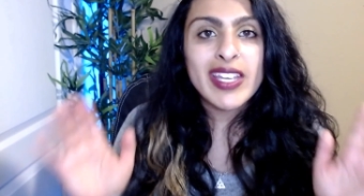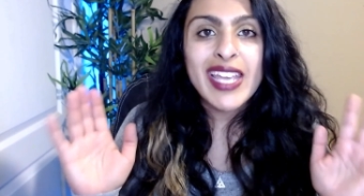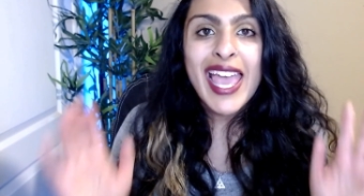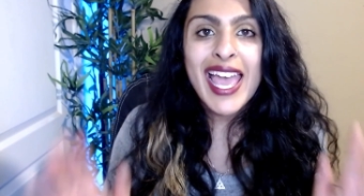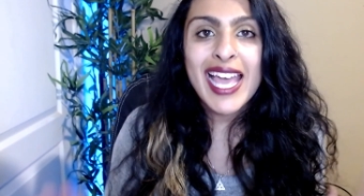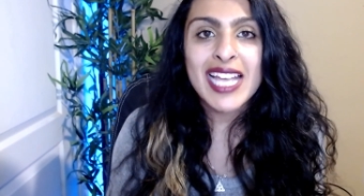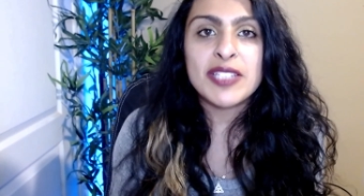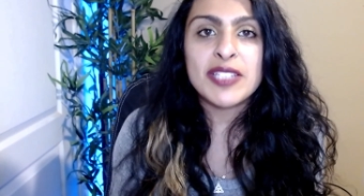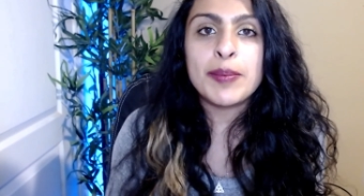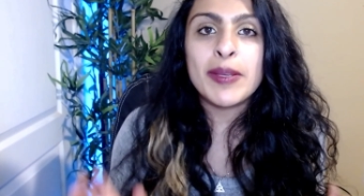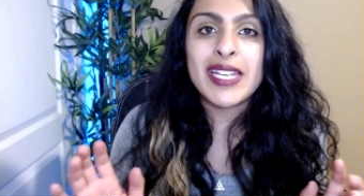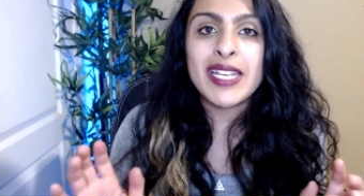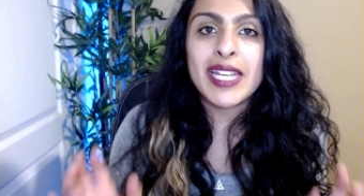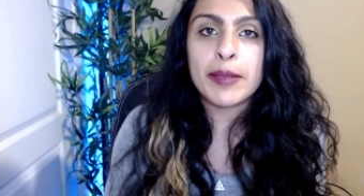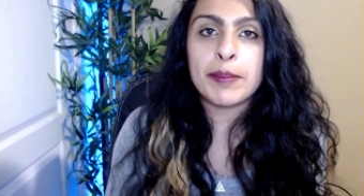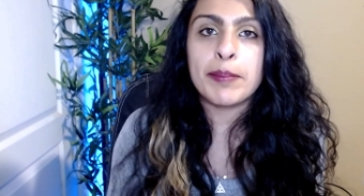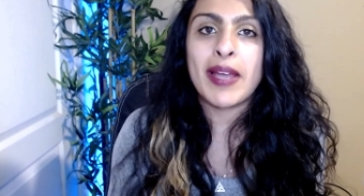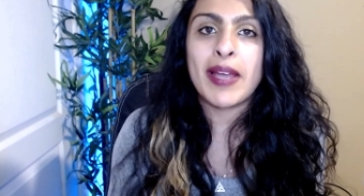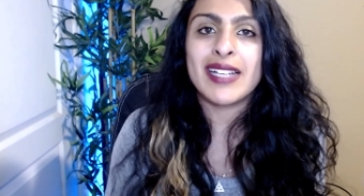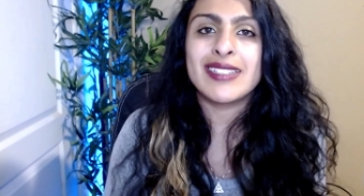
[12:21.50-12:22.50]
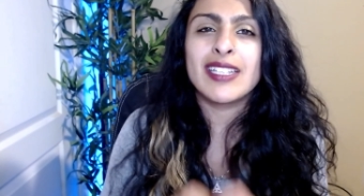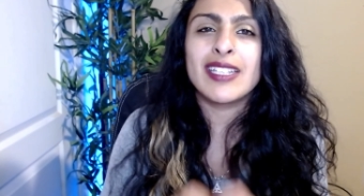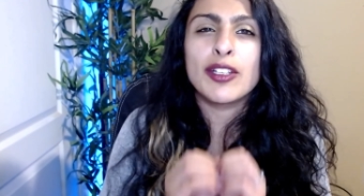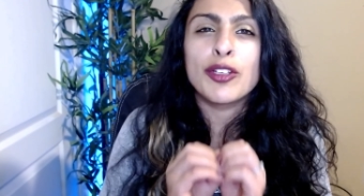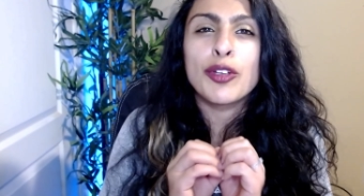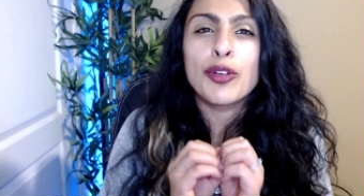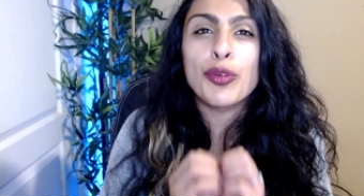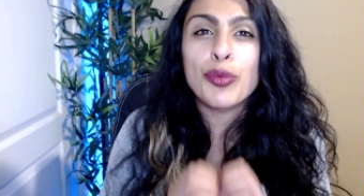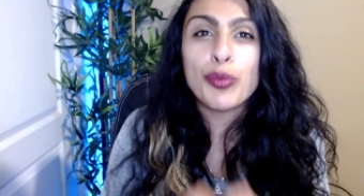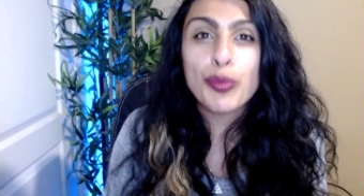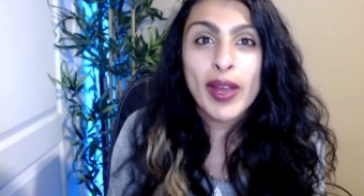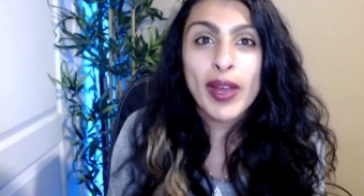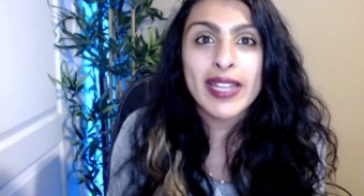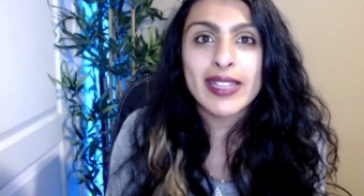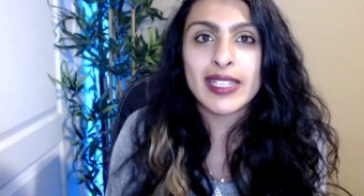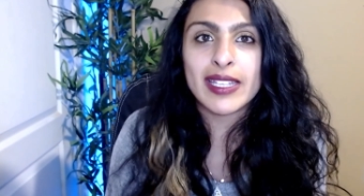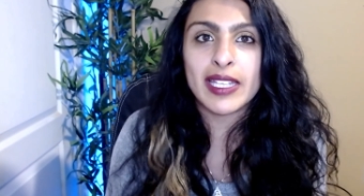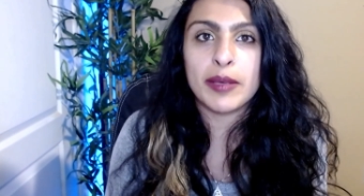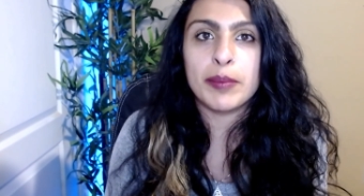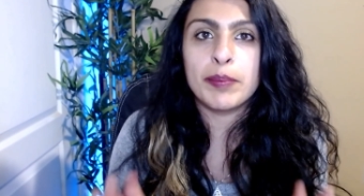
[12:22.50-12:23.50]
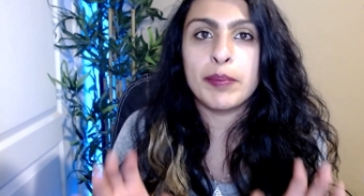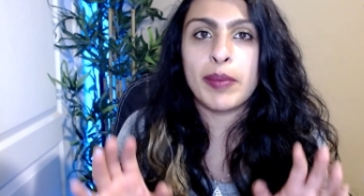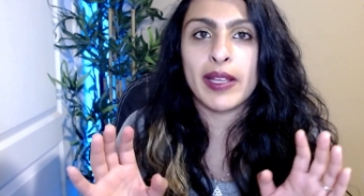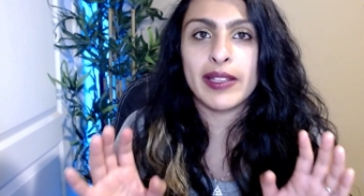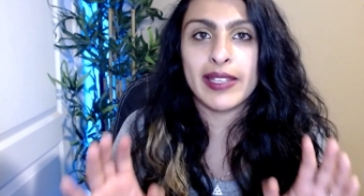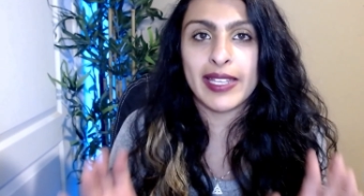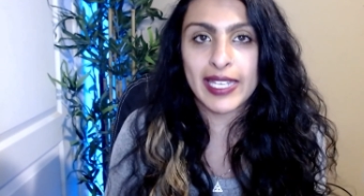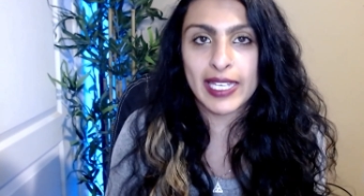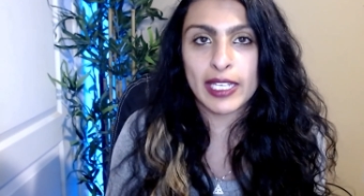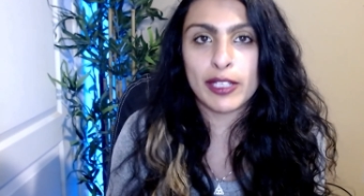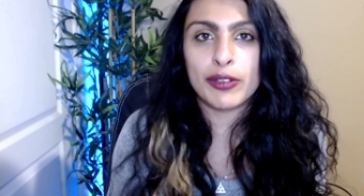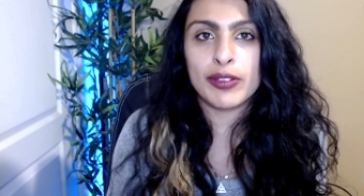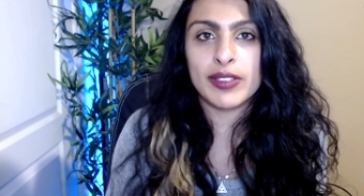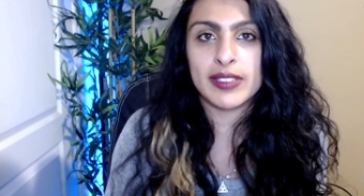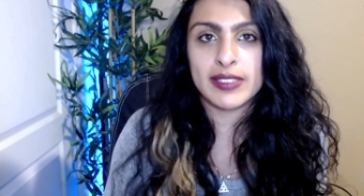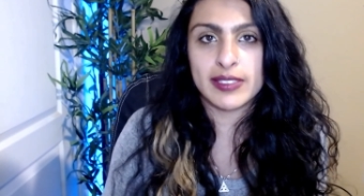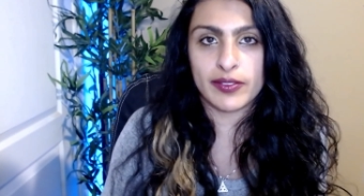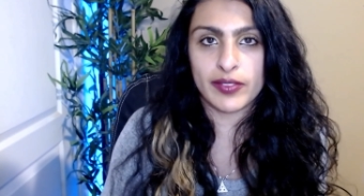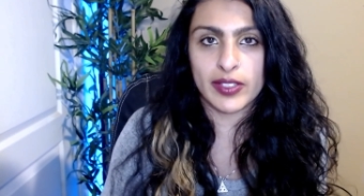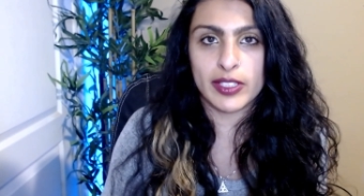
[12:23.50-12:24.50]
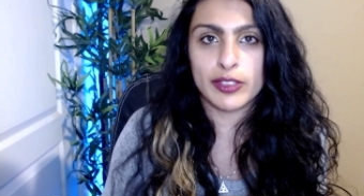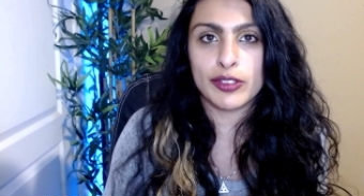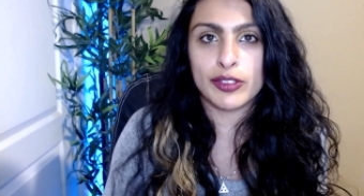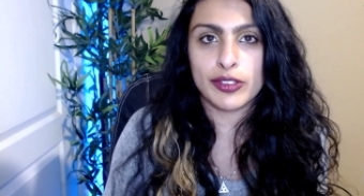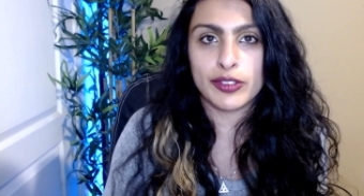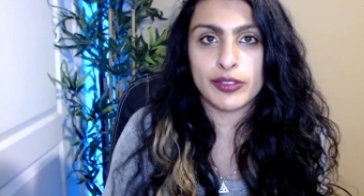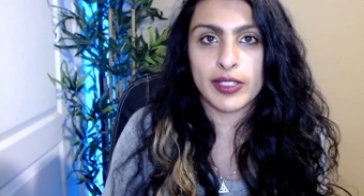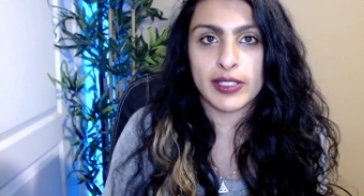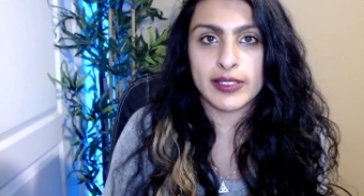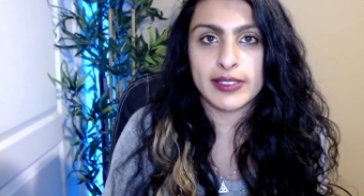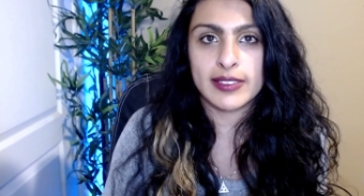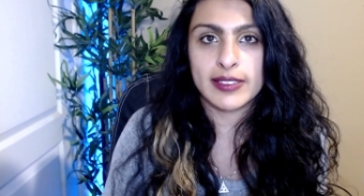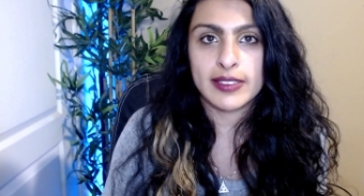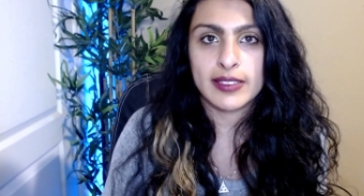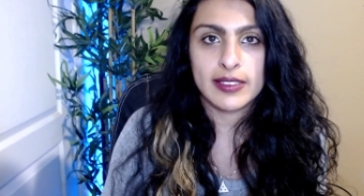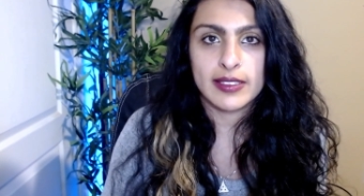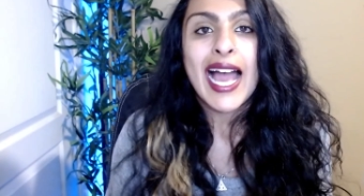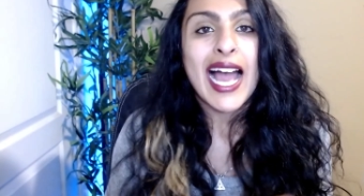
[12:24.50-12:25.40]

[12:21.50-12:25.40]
has been impacted greatly by the increase of interest rates.